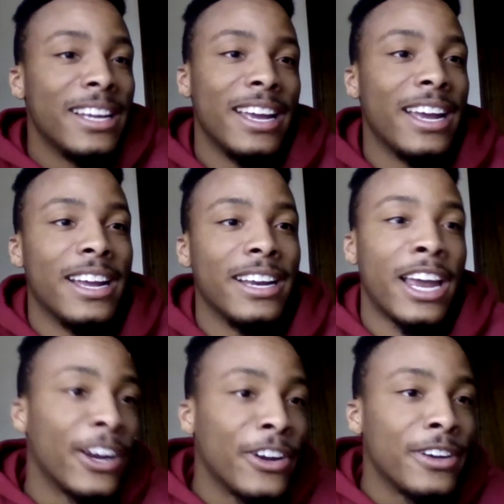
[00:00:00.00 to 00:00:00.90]
and I
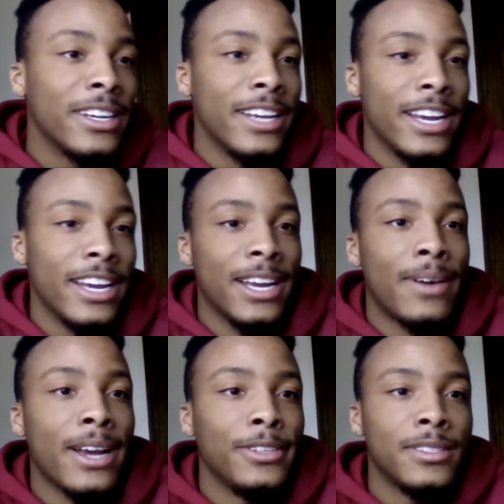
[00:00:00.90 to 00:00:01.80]
learned it, and now
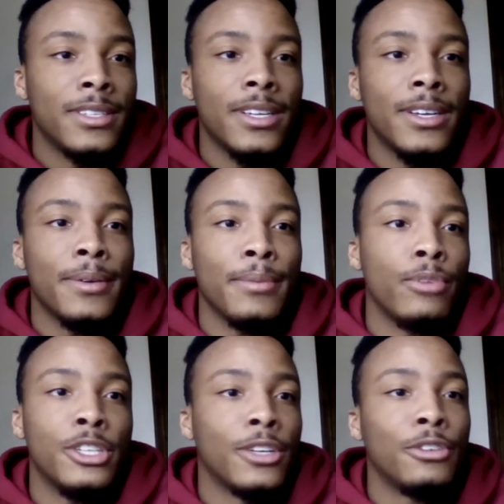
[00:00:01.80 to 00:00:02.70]
I use it to
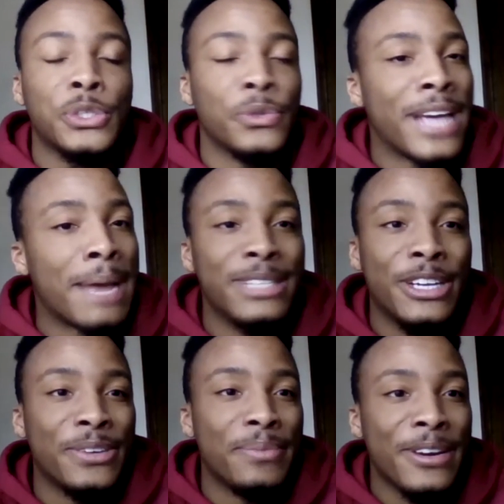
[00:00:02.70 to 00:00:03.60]
bridge cultural gaps
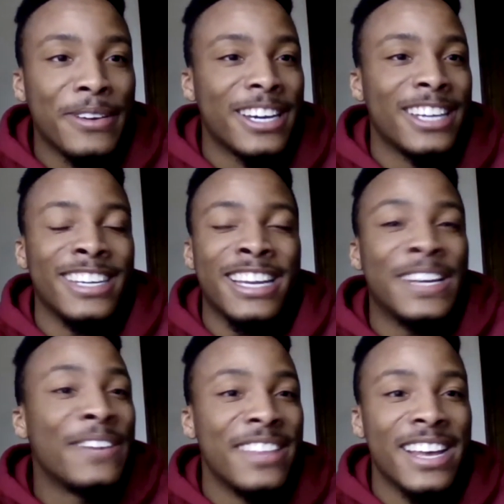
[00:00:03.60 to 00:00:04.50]
here in America, and I
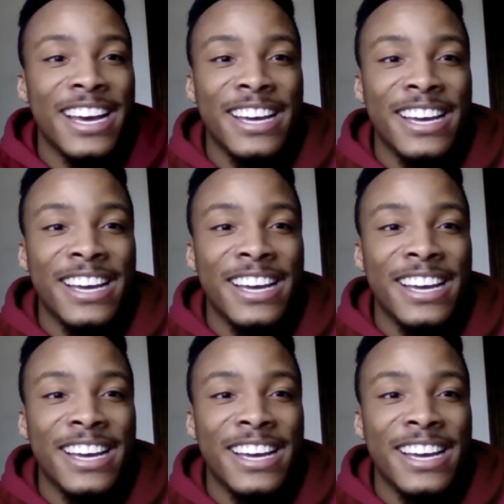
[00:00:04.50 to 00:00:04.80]
love that.